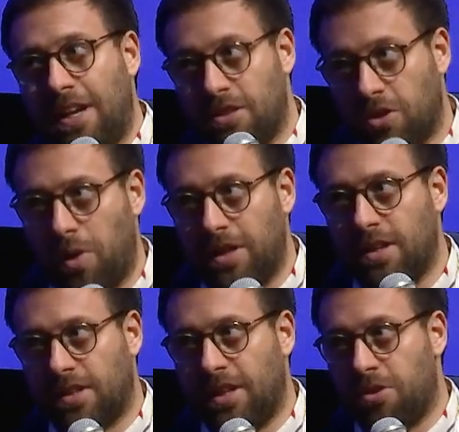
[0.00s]
in The Great
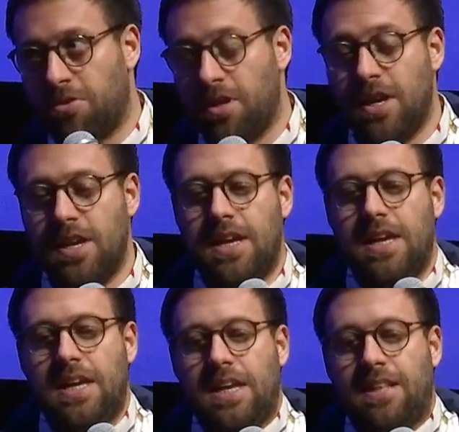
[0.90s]
Dictator
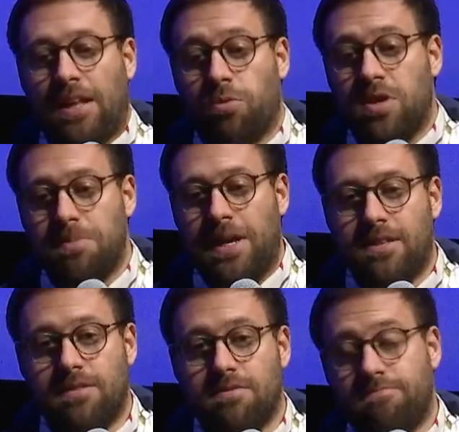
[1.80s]
that was made